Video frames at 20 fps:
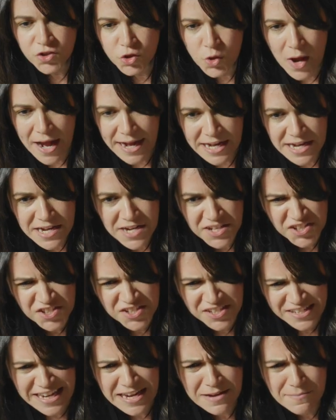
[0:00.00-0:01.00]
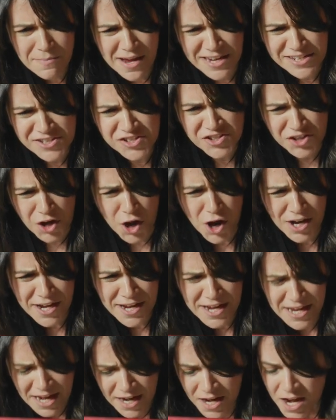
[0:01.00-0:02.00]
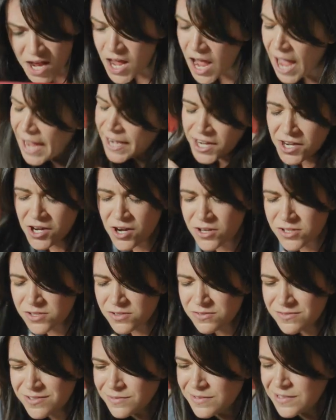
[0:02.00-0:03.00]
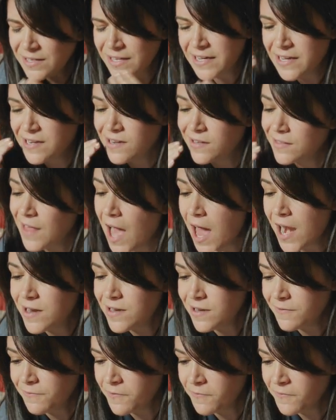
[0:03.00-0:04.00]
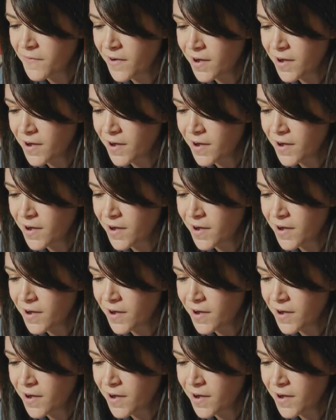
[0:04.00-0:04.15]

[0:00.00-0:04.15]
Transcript: Do I need to sing my song again? I could also do it like in a lot of different